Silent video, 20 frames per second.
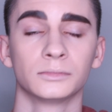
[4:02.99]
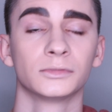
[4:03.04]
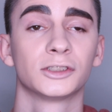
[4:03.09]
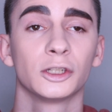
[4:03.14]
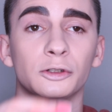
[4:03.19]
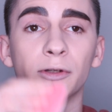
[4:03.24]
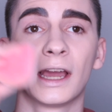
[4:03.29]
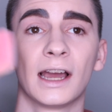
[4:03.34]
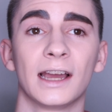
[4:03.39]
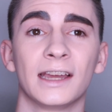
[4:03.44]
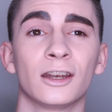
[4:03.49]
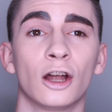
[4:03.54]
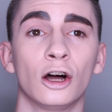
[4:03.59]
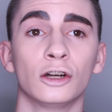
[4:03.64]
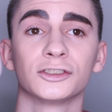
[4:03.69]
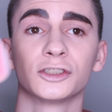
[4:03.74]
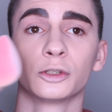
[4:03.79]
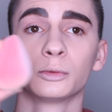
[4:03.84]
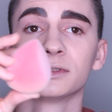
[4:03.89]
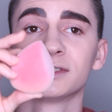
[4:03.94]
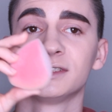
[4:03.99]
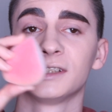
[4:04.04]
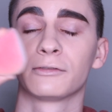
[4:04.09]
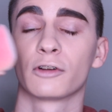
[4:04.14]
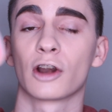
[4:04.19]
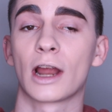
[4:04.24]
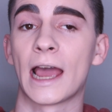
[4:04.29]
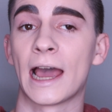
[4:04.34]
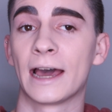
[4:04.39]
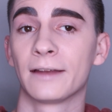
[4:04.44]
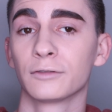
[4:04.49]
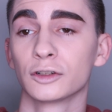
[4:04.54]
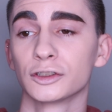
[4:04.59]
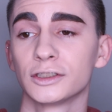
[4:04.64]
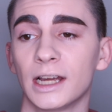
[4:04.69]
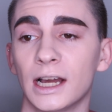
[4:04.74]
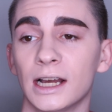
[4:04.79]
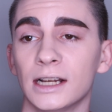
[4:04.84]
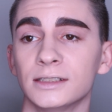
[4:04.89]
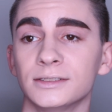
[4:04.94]
So yeah, it also was never
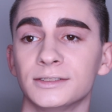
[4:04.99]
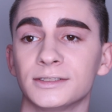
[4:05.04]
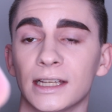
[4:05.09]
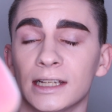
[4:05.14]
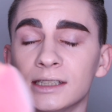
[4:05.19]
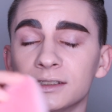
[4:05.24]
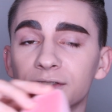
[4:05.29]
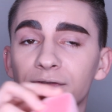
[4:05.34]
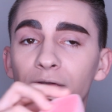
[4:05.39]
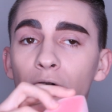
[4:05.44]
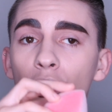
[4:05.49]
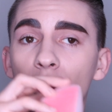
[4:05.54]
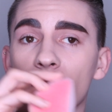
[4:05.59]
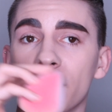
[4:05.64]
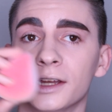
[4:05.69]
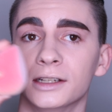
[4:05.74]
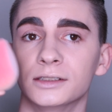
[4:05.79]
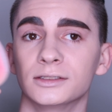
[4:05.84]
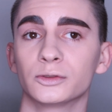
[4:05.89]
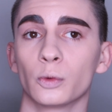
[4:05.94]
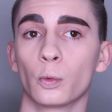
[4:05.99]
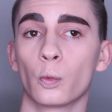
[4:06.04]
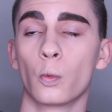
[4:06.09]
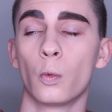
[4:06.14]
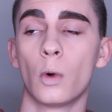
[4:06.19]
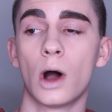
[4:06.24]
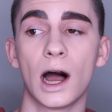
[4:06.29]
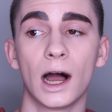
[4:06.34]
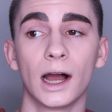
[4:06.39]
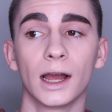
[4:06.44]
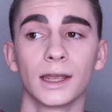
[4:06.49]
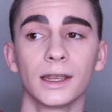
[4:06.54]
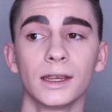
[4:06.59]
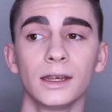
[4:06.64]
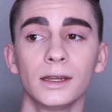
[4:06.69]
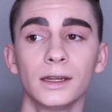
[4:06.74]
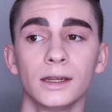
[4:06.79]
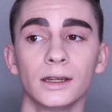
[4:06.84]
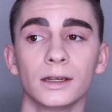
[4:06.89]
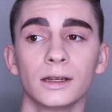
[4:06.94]
advertised as far as
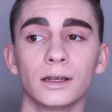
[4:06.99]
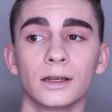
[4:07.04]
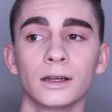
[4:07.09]
why